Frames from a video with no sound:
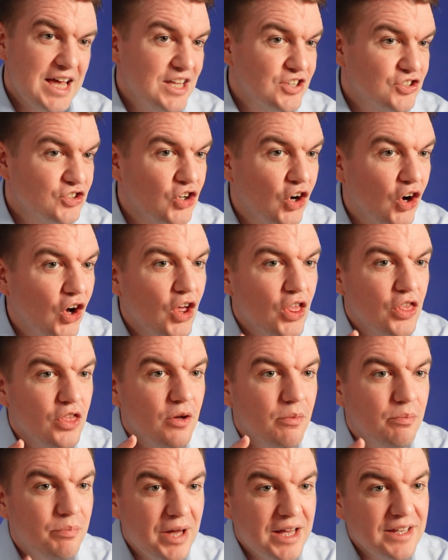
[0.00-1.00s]
It's got
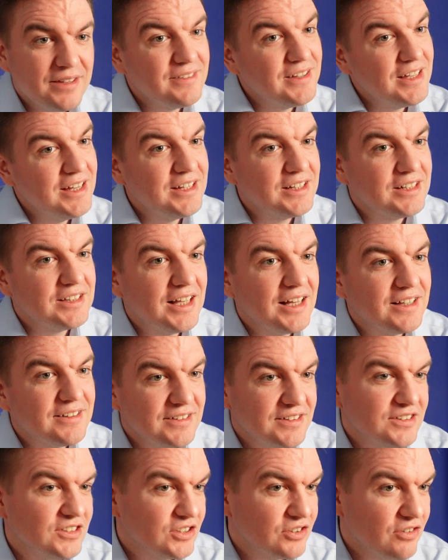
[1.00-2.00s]
the best in-class
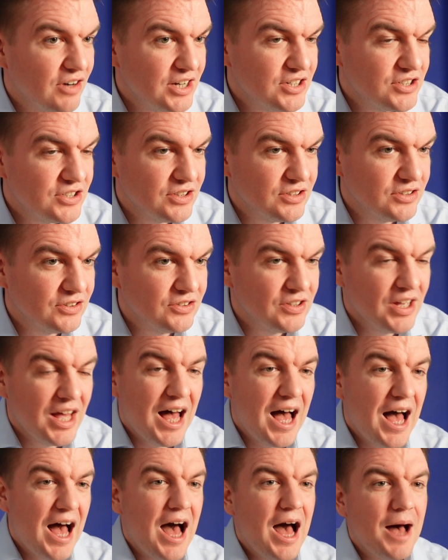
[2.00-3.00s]
integrations.
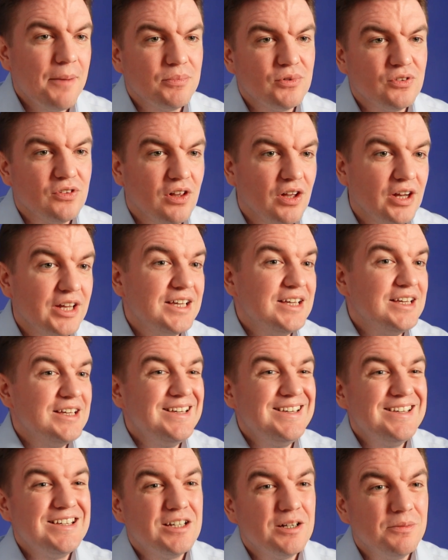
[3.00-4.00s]
Apps like
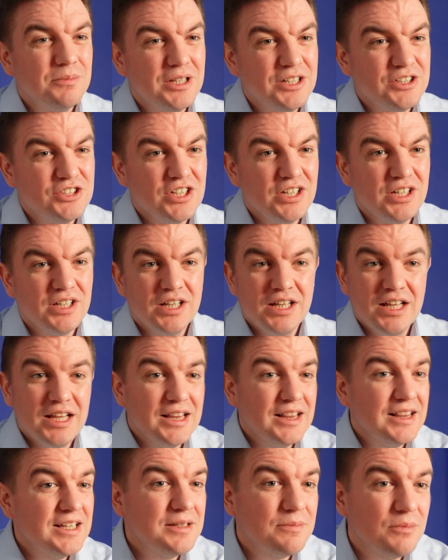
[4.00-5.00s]
Ecomledger,
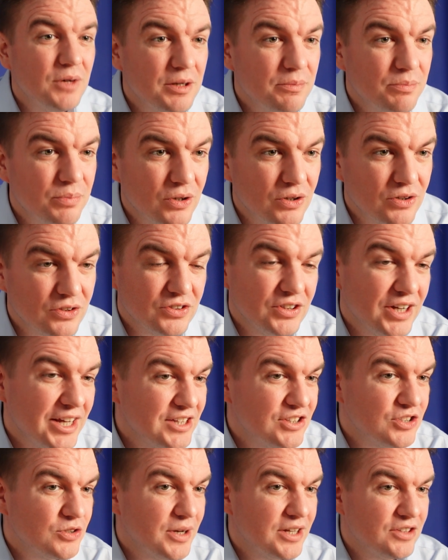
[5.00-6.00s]
LinkmyBooks, and
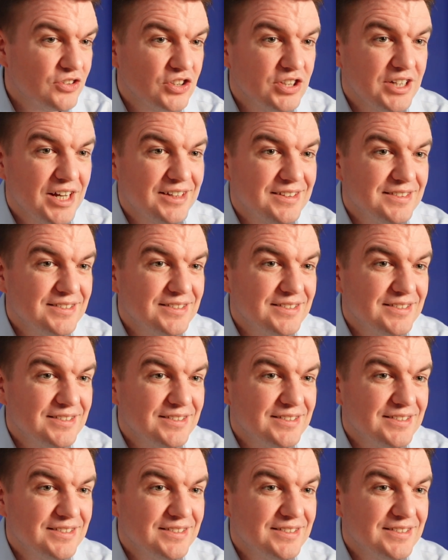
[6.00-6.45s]
A2X connect